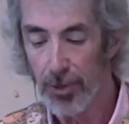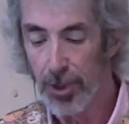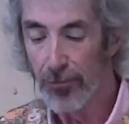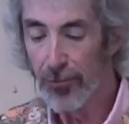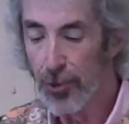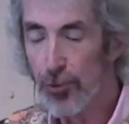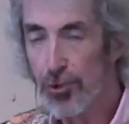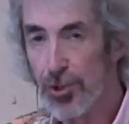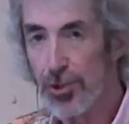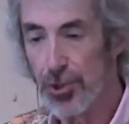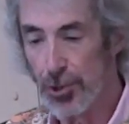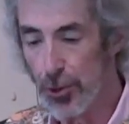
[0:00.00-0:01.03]
If you
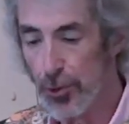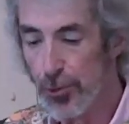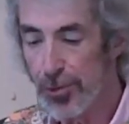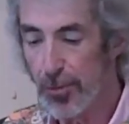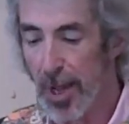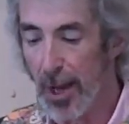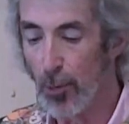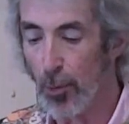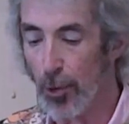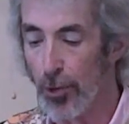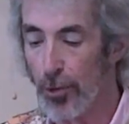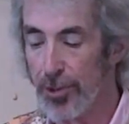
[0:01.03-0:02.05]
just use my
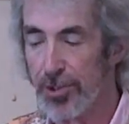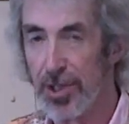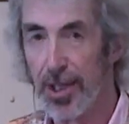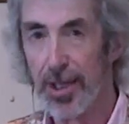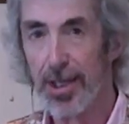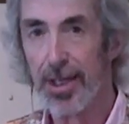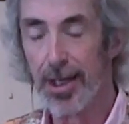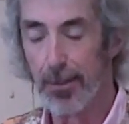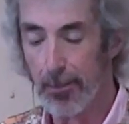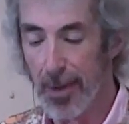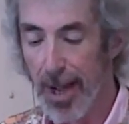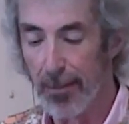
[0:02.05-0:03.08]
words
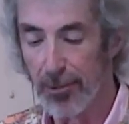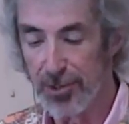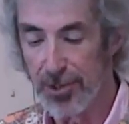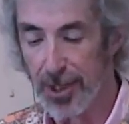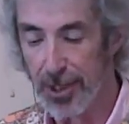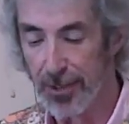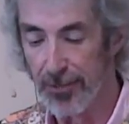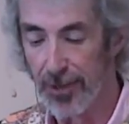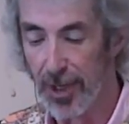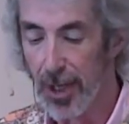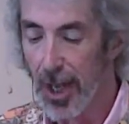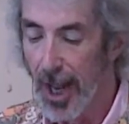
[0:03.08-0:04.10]
in Bible studies
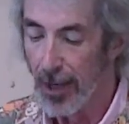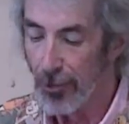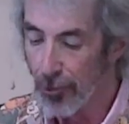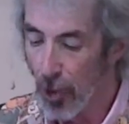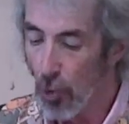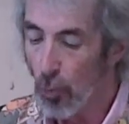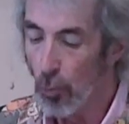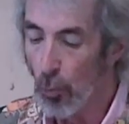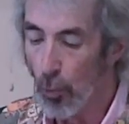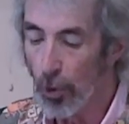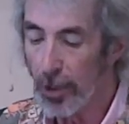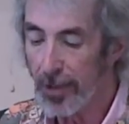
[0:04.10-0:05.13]
and don't
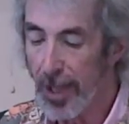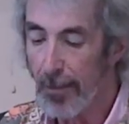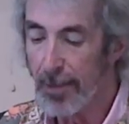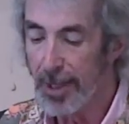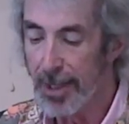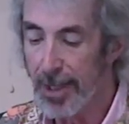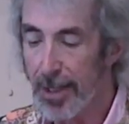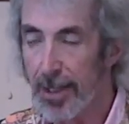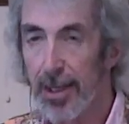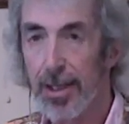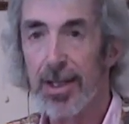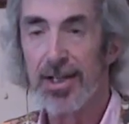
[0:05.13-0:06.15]
work them in
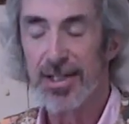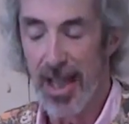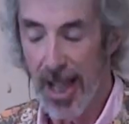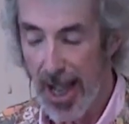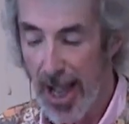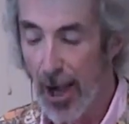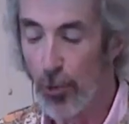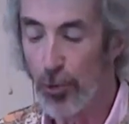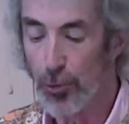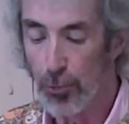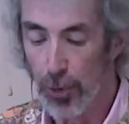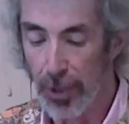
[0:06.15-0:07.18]
to how
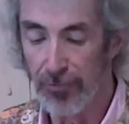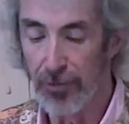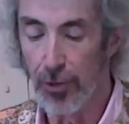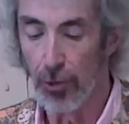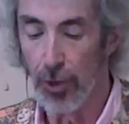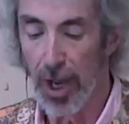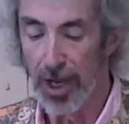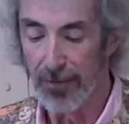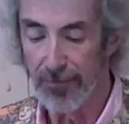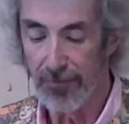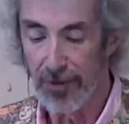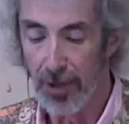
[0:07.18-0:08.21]
you live your
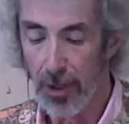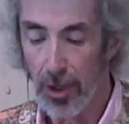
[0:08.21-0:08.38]
life,